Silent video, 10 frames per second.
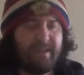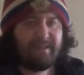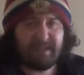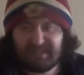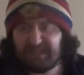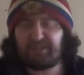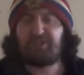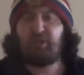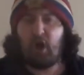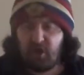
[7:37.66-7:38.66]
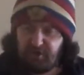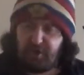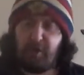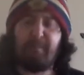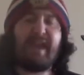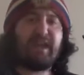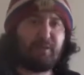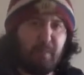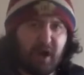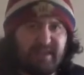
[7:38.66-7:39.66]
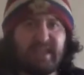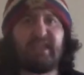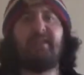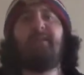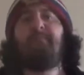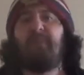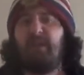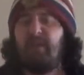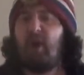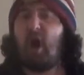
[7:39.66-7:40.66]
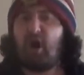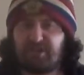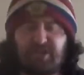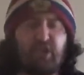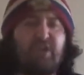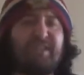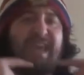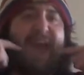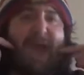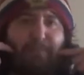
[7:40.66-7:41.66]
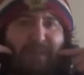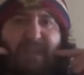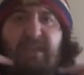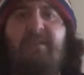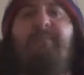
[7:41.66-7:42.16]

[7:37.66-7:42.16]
This is done to make money. Asuka's happy